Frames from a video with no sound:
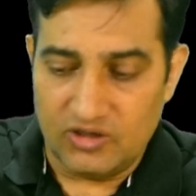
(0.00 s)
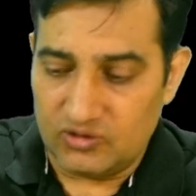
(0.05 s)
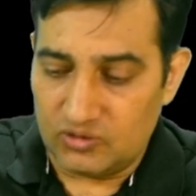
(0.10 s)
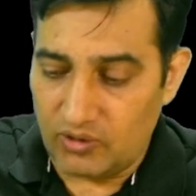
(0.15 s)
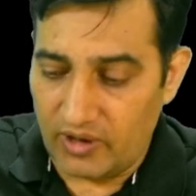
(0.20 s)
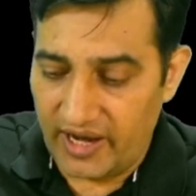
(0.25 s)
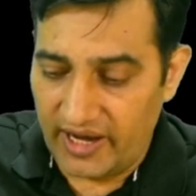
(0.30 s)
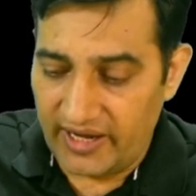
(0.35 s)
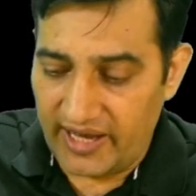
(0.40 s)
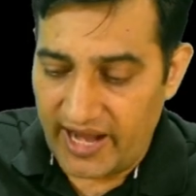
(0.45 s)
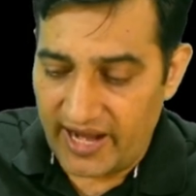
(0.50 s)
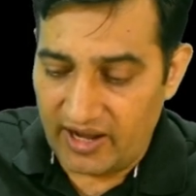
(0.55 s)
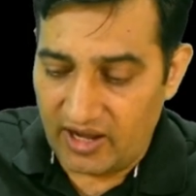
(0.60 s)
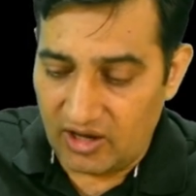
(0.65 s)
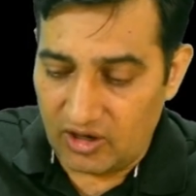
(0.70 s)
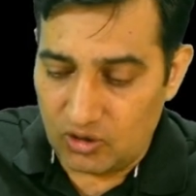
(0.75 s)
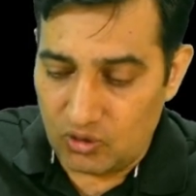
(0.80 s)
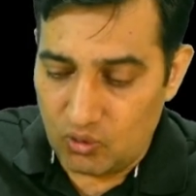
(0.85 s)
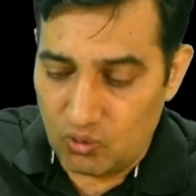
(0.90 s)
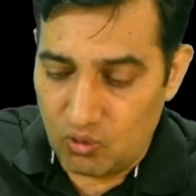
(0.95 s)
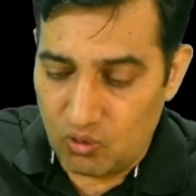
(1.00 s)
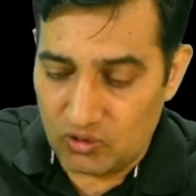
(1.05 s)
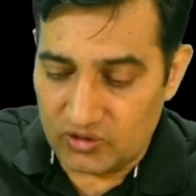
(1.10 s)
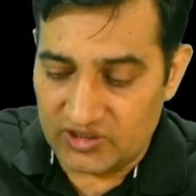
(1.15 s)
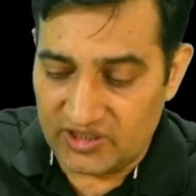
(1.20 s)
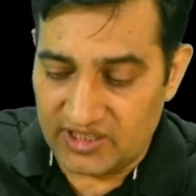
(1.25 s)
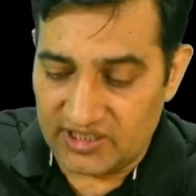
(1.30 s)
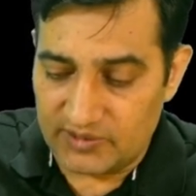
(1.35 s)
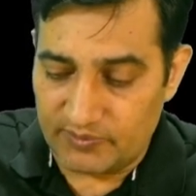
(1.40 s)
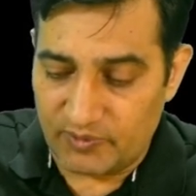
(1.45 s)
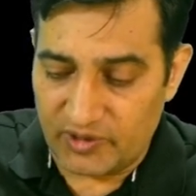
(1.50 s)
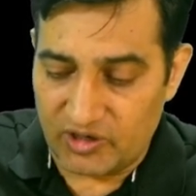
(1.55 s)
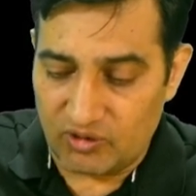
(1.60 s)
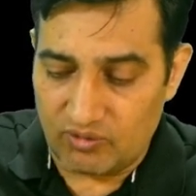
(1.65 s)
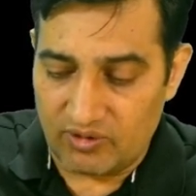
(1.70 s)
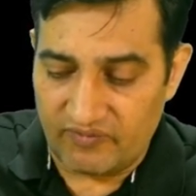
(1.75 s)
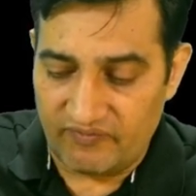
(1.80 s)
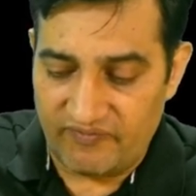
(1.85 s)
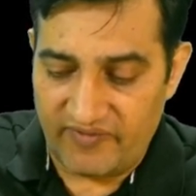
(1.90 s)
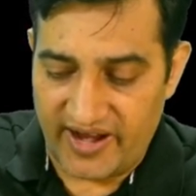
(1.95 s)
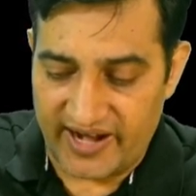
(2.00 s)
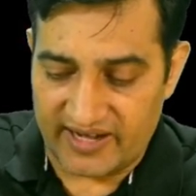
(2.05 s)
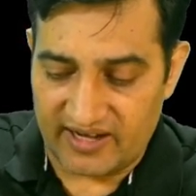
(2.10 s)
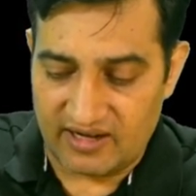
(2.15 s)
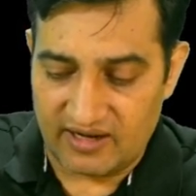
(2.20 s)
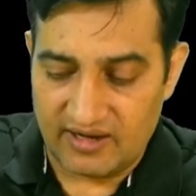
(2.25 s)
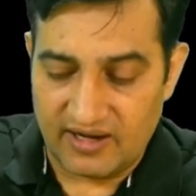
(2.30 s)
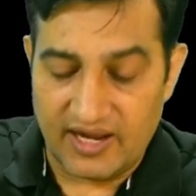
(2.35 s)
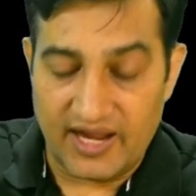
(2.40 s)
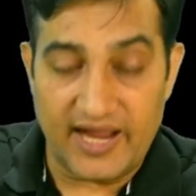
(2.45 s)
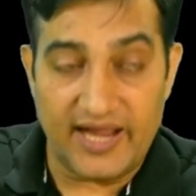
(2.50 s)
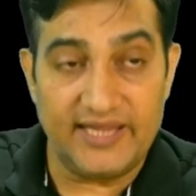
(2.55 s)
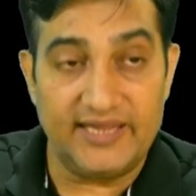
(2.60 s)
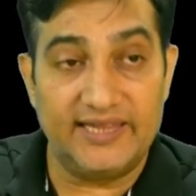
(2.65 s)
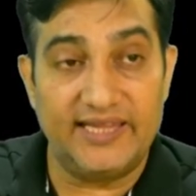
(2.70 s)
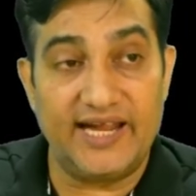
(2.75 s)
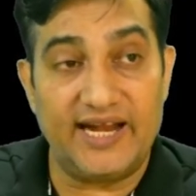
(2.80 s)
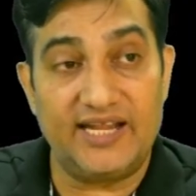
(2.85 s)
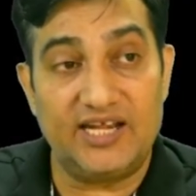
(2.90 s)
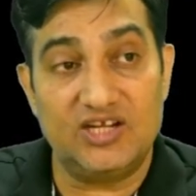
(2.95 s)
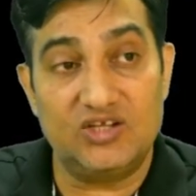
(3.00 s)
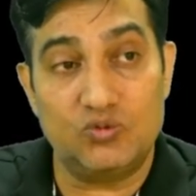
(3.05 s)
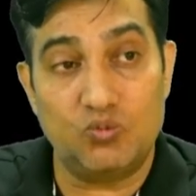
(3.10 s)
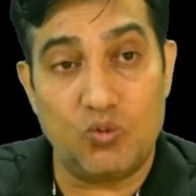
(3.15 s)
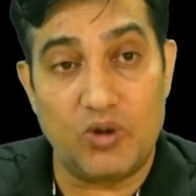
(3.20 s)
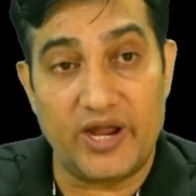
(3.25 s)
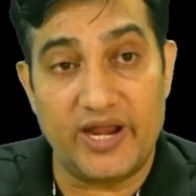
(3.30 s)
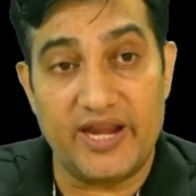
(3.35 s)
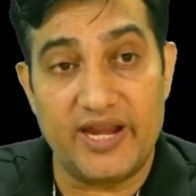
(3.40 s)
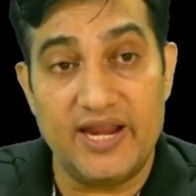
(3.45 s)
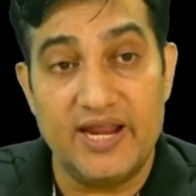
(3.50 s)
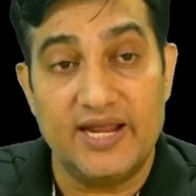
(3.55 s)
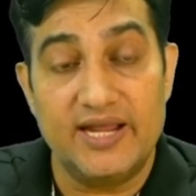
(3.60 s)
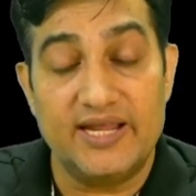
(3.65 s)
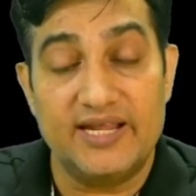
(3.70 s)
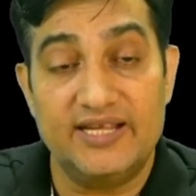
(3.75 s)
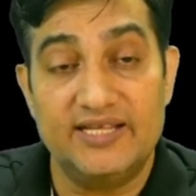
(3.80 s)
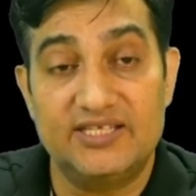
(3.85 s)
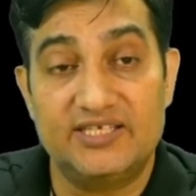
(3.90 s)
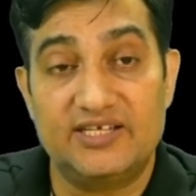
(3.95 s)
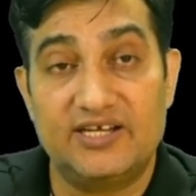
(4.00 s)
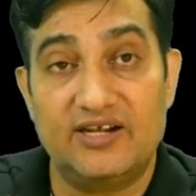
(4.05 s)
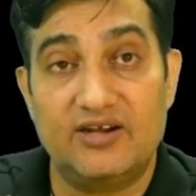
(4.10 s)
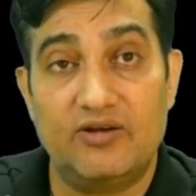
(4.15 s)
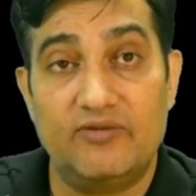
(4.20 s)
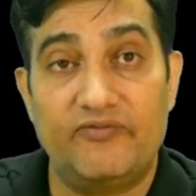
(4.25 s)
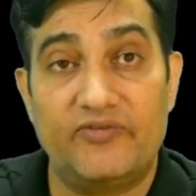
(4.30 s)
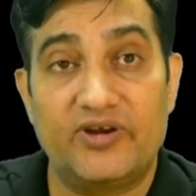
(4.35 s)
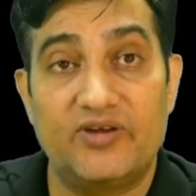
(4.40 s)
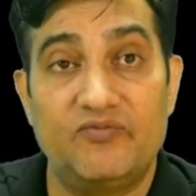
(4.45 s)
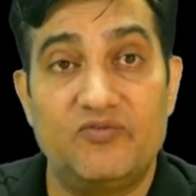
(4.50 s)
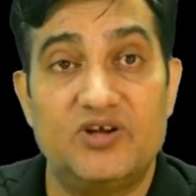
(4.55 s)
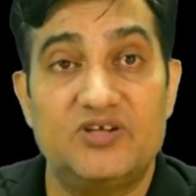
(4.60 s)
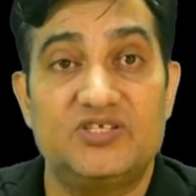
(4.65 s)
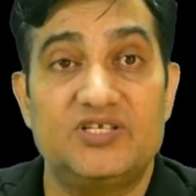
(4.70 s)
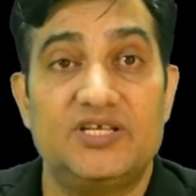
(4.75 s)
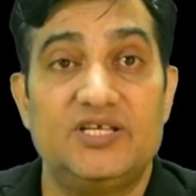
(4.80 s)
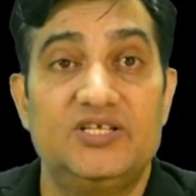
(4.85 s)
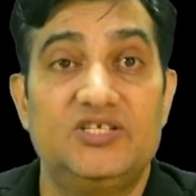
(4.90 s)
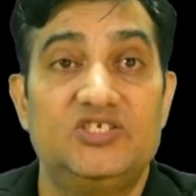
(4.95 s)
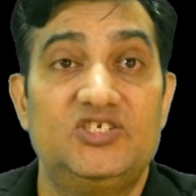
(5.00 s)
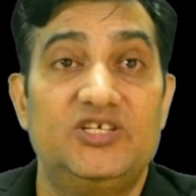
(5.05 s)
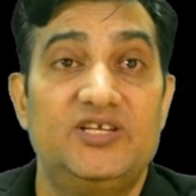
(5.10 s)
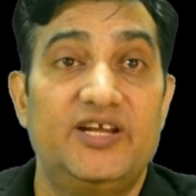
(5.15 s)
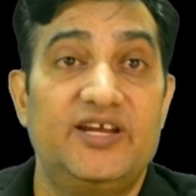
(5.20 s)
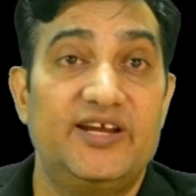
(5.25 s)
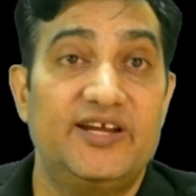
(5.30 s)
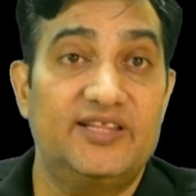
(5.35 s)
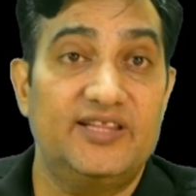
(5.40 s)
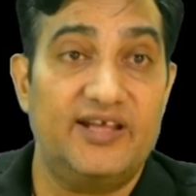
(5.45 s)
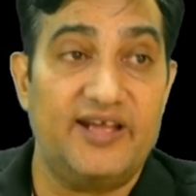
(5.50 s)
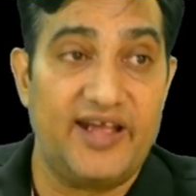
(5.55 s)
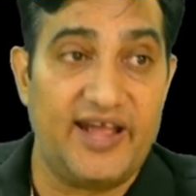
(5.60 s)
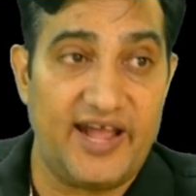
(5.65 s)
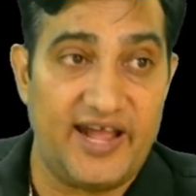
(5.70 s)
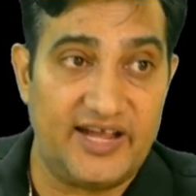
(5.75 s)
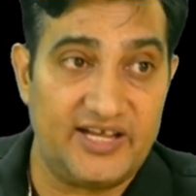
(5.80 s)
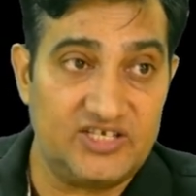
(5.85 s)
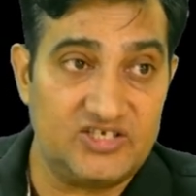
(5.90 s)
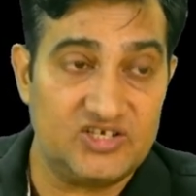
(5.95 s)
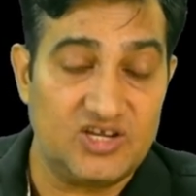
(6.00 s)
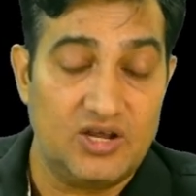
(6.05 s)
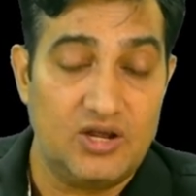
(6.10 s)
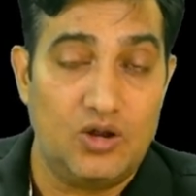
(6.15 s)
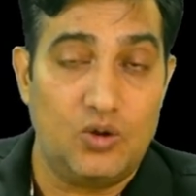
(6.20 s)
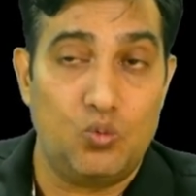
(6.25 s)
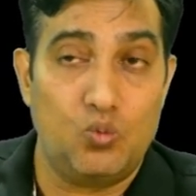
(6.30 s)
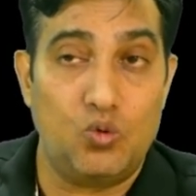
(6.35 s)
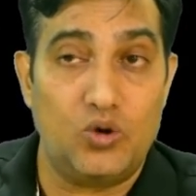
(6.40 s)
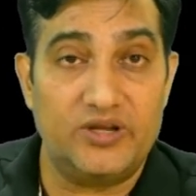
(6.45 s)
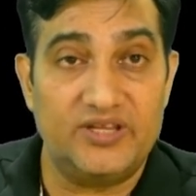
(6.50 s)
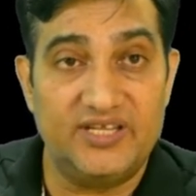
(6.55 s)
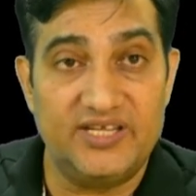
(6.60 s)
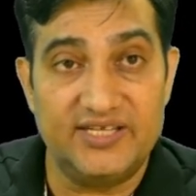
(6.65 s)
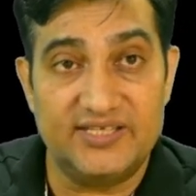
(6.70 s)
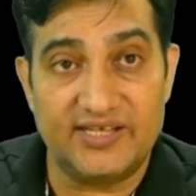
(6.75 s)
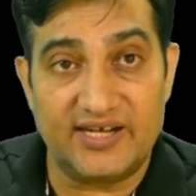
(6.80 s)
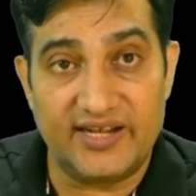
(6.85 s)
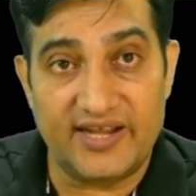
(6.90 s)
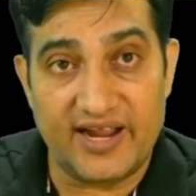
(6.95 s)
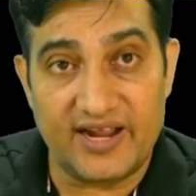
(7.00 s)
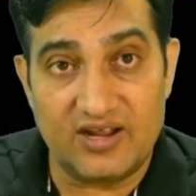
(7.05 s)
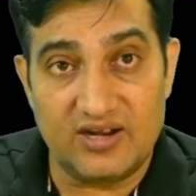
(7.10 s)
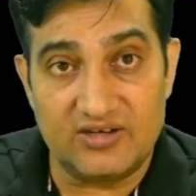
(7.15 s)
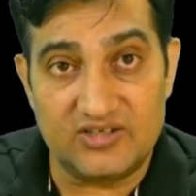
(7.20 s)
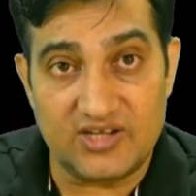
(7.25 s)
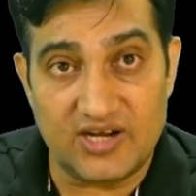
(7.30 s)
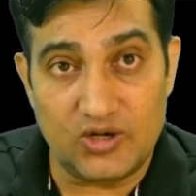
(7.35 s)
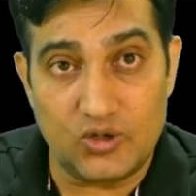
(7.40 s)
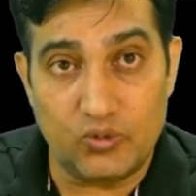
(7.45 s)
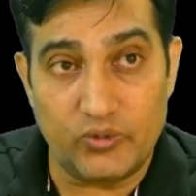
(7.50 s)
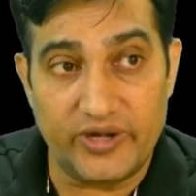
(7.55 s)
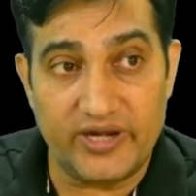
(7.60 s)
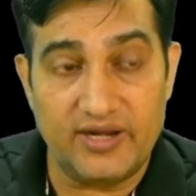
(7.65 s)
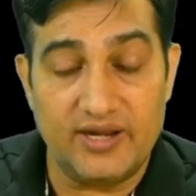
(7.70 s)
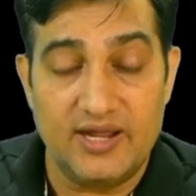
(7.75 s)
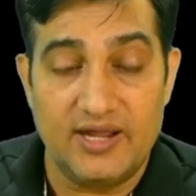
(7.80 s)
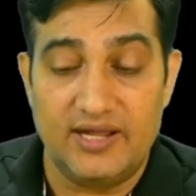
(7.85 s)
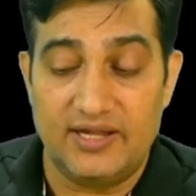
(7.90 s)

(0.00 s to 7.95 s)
So attacker knows this particular fact, and that is why instead of reverse engineering the hash, what these attackers are doing,